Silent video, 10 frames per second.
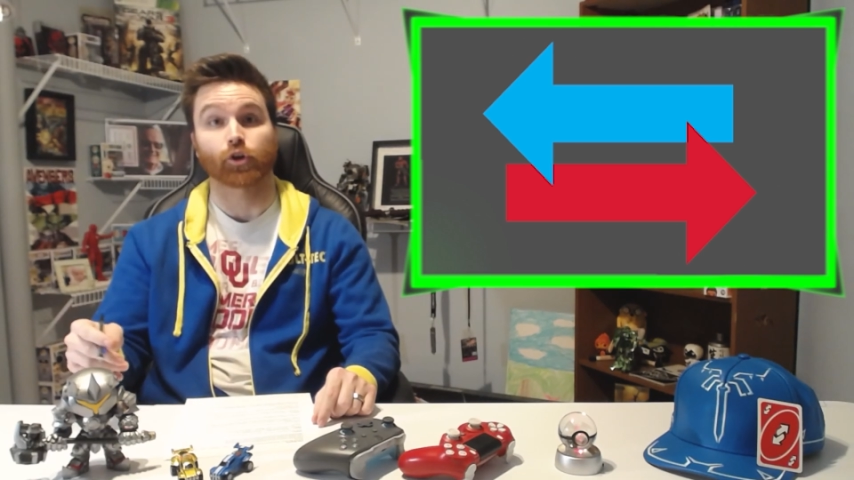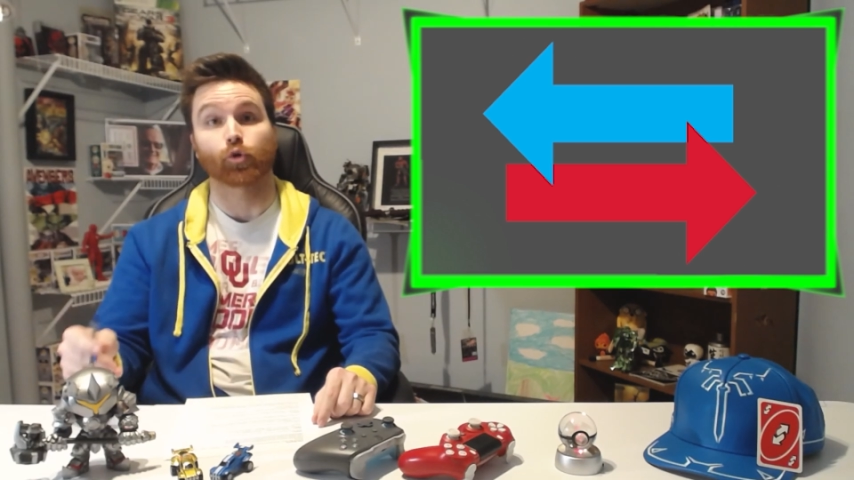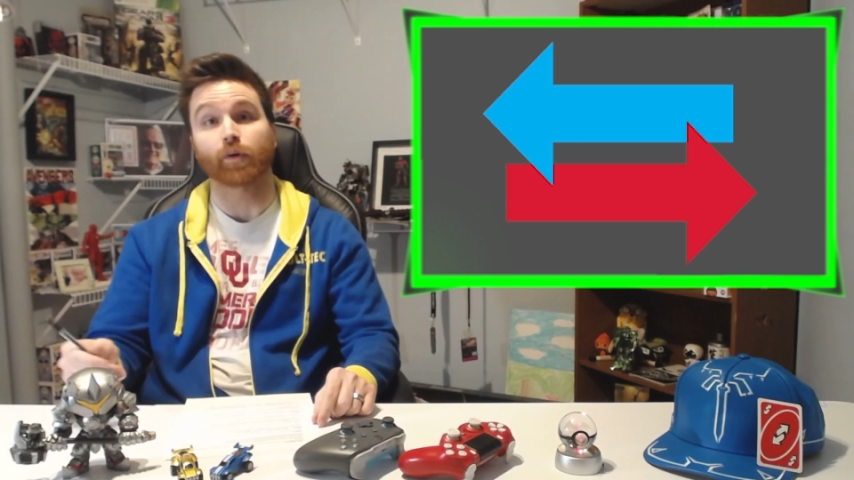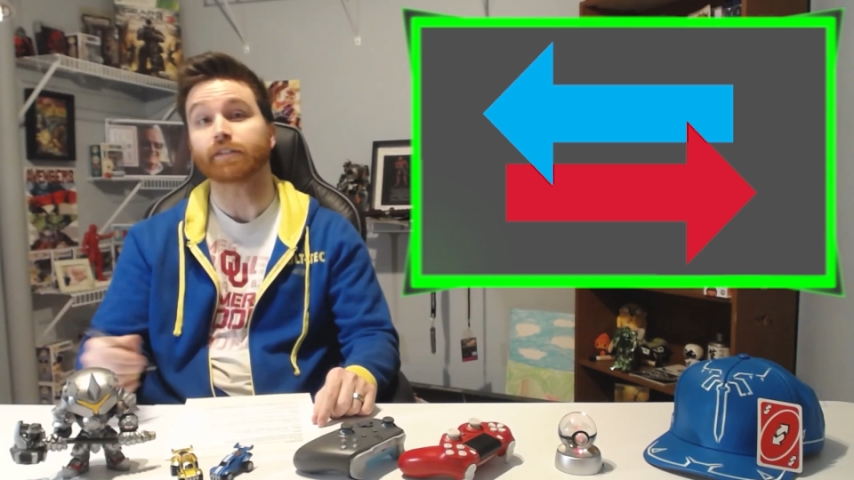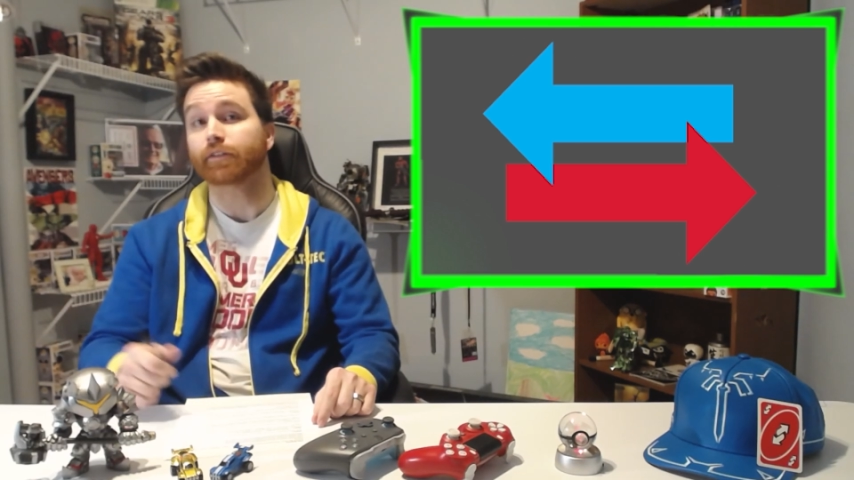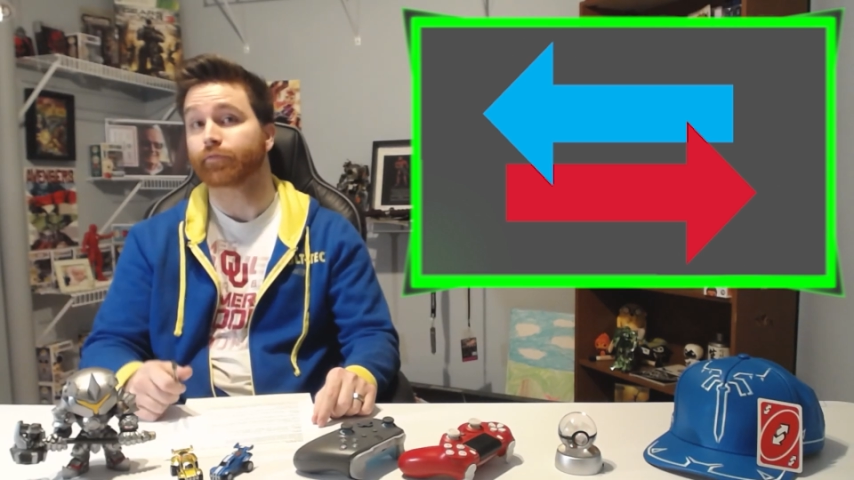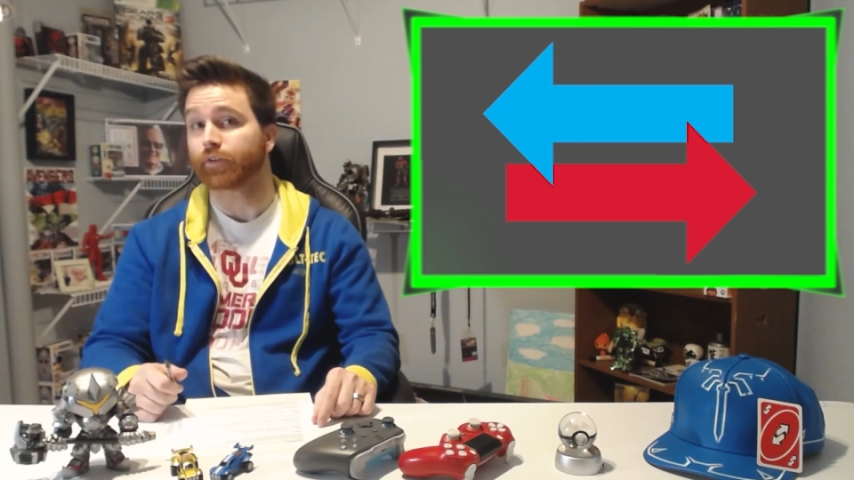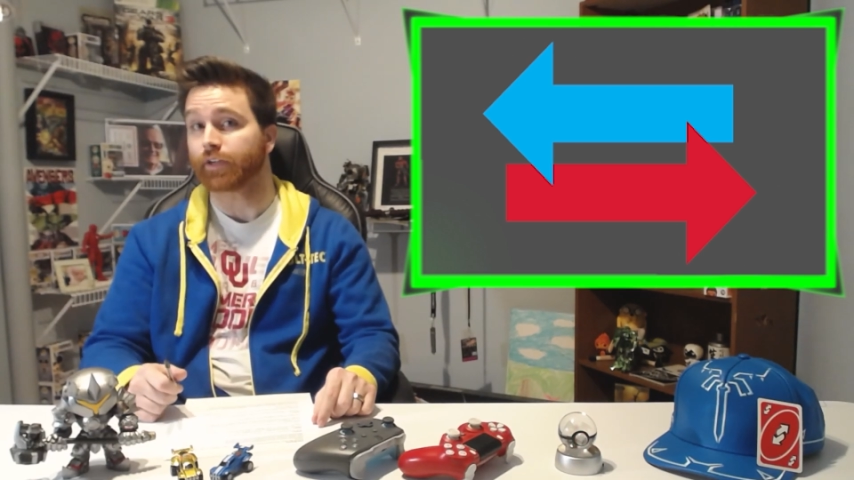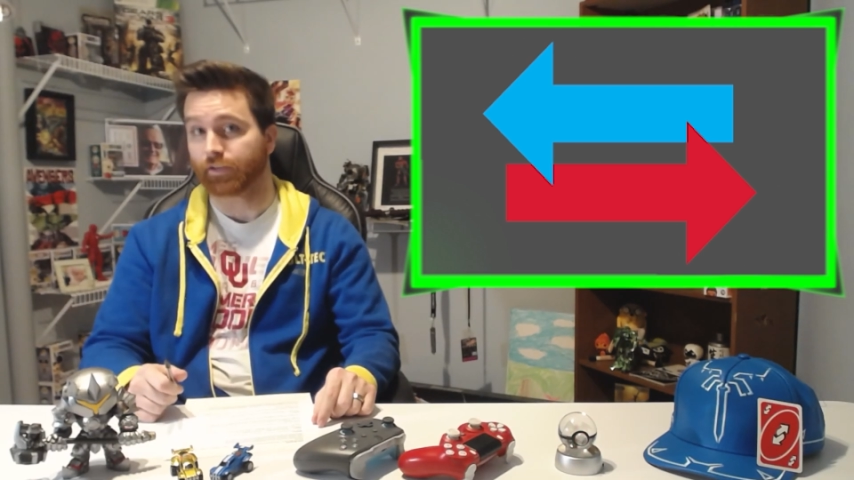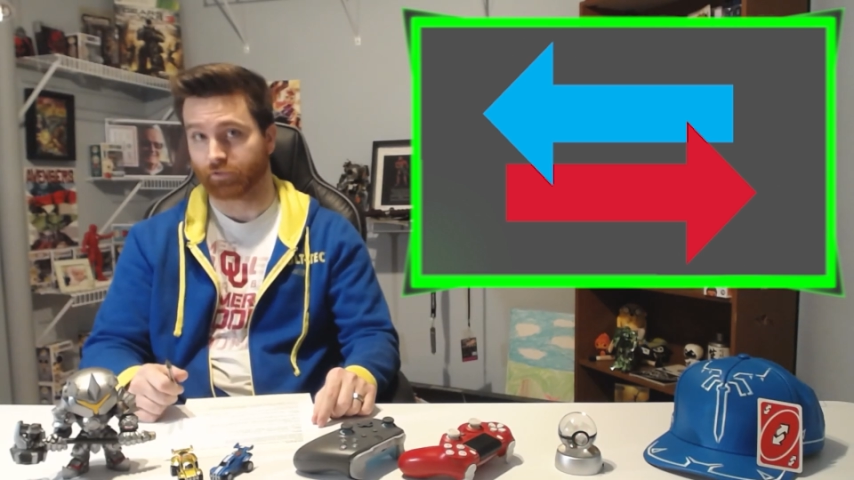who went to the
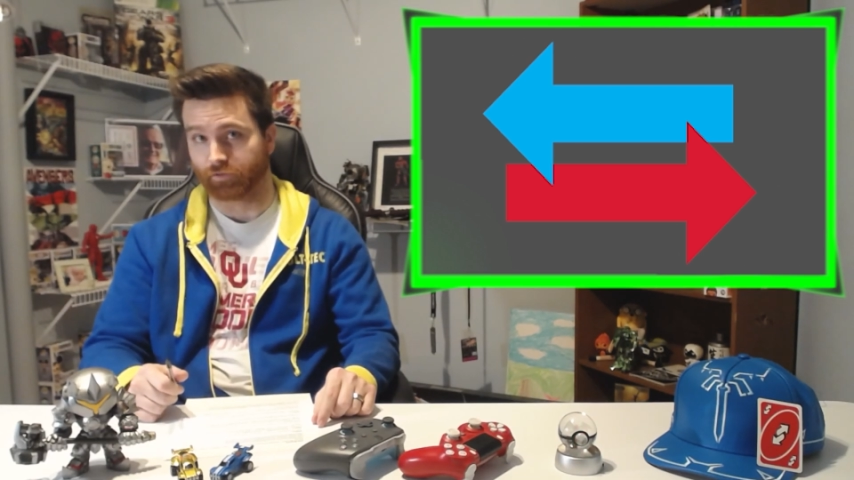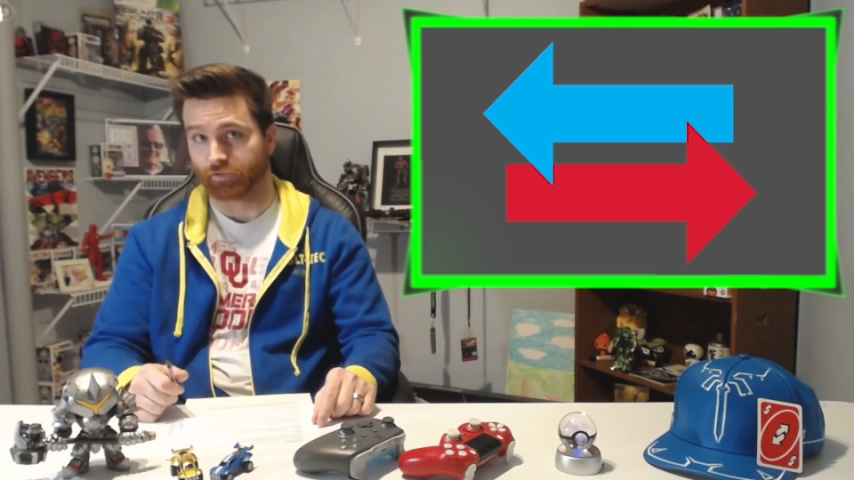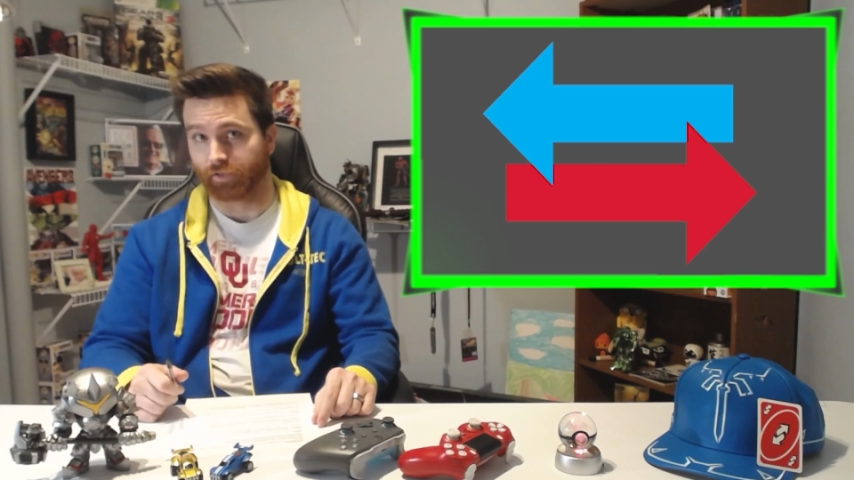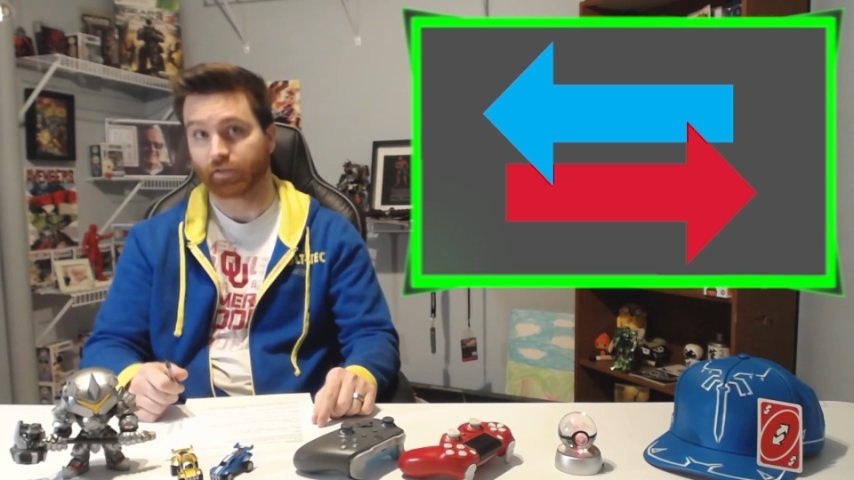free agency.